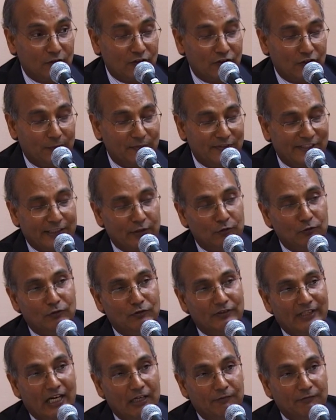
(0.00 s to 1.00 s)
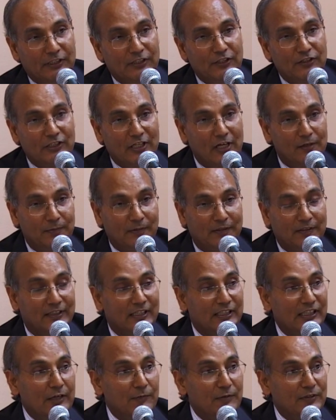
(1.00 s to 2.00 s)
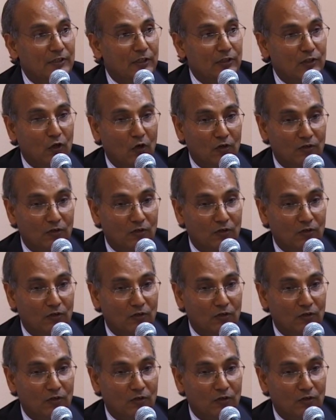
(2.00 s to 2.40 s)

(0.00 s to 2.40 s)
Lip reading: to that, we discovered that there was